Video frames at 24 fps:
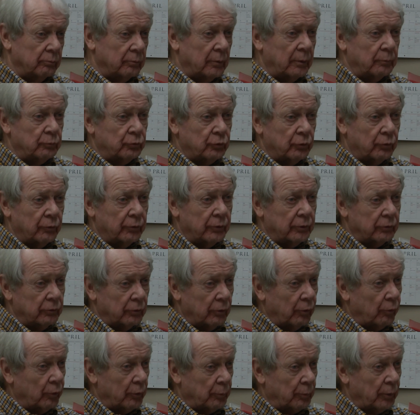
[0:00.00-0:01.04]
I'm sure that you can
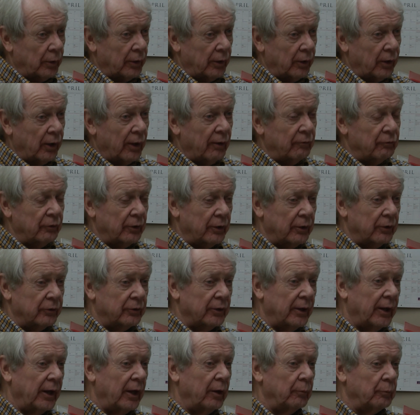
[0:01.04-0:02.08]
only play 11 at a
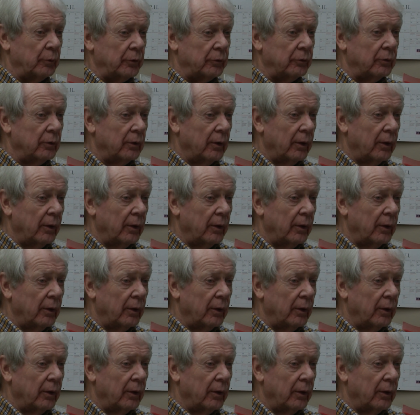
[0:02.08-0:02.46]
time, but